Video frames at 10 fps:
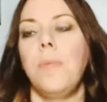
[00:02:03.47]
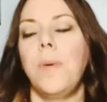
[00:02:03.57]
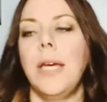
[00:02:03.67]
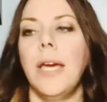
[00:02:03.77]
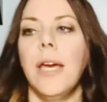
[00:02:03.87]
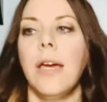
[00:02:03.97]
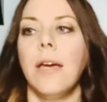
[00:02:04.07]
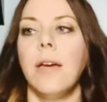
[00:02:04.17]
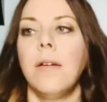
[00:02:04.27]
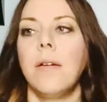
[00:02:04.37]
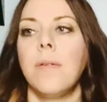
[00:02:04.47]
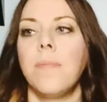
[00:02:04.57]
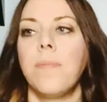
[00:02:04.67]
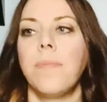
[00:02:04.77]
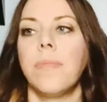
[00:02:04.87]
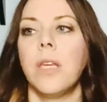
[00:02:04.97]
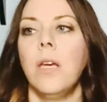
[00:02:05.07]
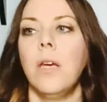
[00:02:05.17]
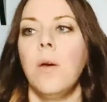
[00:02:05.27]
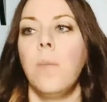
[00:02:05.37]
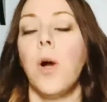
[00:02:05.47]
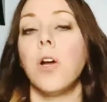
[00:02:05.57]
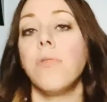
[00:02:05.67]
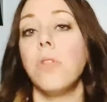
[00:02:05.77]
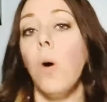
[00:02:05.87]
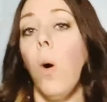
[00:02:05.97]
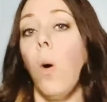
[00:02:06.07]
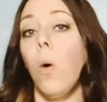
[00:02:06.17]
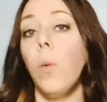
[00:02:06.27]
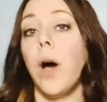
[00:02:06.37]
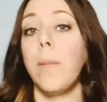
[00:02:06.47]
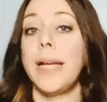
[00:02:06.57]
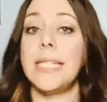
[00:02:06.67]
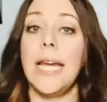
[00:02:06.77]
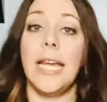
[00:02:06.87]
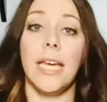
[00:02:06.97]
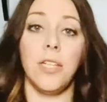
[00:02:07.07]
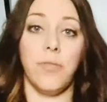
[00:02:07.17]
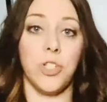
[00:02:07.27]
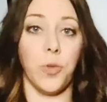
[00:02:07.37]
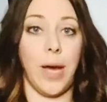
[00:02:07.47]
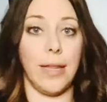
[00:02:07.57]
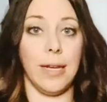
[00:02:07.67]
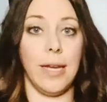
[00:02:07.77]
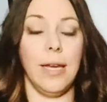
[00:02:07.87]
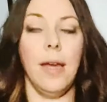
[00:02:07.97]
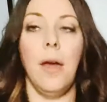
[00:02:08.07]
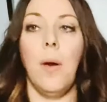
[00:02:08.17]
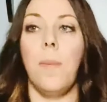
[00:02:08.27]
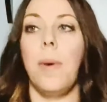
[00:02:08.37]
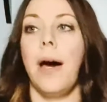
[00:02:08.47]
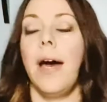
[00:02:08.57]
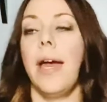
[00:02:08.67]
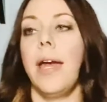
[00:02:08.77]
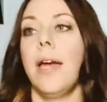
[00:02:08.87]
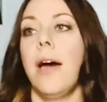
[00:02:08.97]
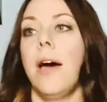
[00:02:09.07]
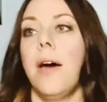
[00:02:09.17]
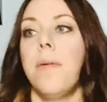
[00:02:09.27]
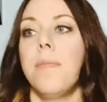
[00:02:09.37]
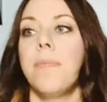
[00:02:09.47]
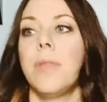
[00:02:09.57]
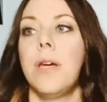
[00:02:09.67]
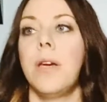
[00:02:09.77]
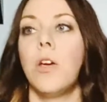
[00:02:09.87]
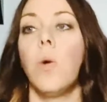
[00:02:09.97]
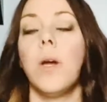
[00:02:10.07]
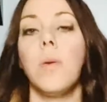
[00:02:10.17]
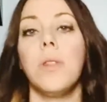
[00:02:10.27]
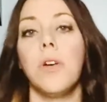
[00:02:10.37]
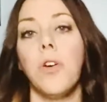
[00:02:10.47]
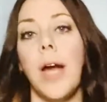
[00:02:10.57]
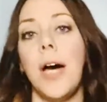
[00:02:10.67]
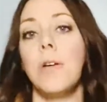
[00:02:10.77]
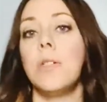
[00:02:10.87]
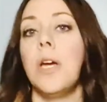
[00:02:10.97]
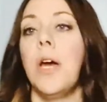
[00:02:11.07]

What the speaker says: being part of the whole while maintaining individuality, by going with the crowd,